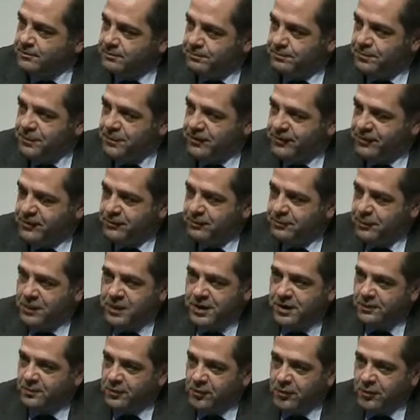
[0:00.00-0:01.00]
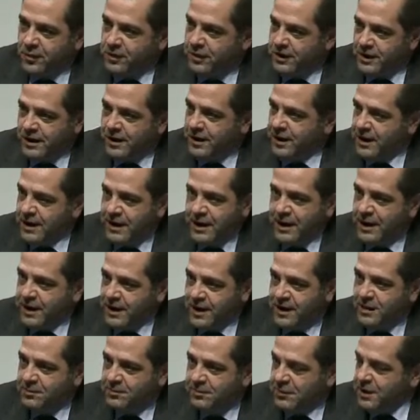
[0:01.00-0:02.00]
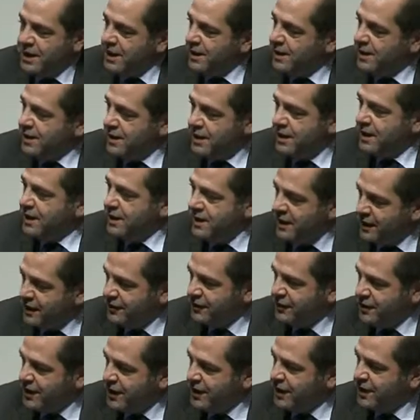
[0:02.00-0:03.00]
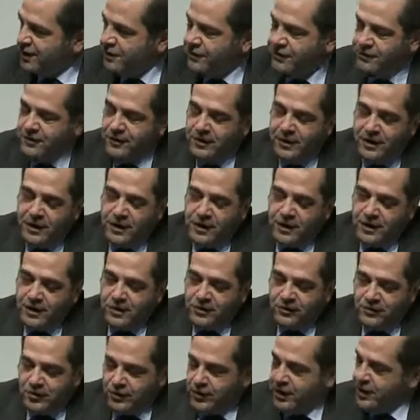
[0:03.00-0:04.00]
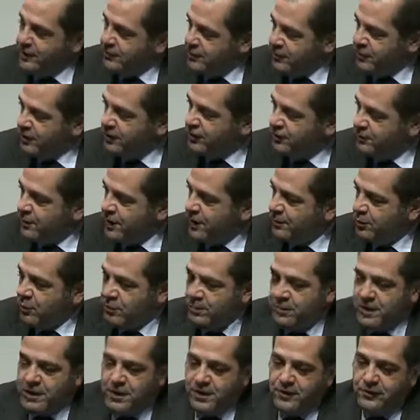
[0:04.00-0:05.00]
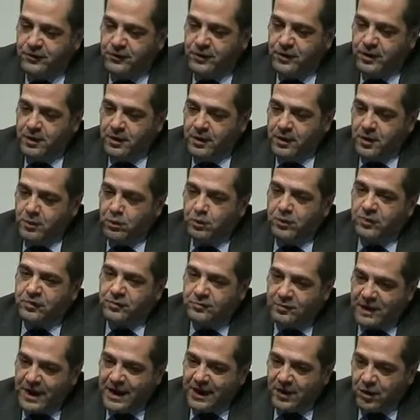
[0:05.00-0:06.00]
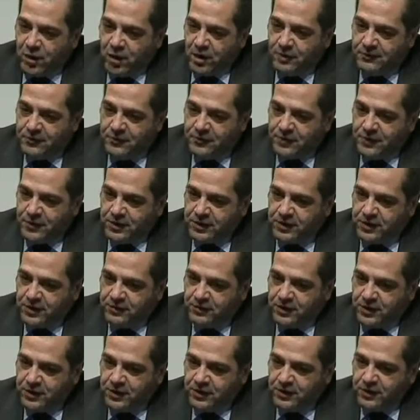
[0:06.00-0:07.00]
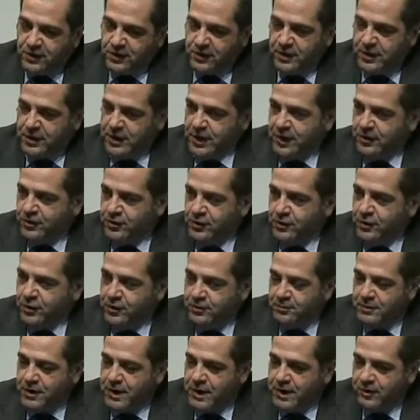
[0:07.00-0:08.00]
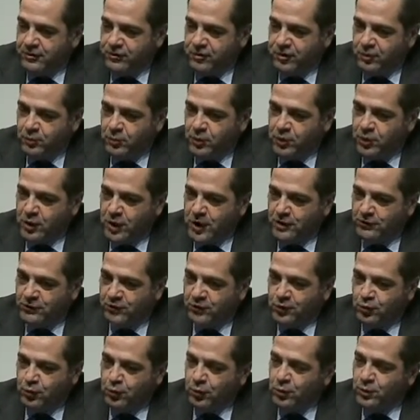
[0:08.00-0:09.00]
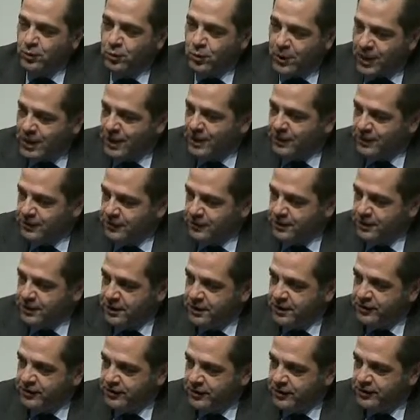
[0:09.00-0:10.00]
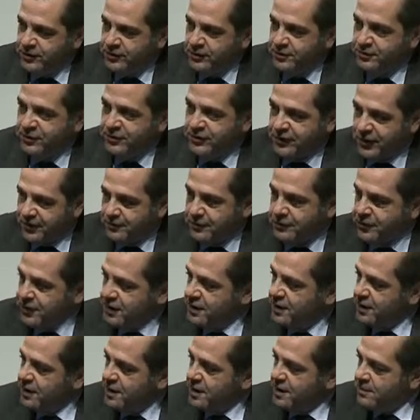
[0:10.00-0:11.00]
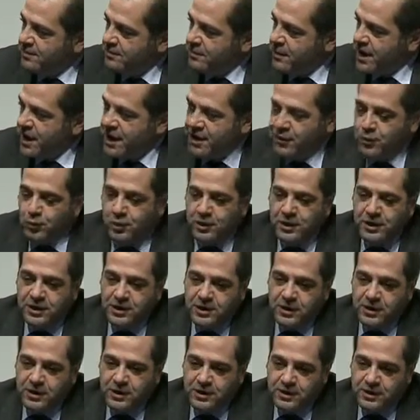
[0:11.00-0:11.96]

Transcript: piece of paper, a pen, and nothing else. So everything's paper-based with back office activities, and as you can imagine, when you have to rewrite in a system something manually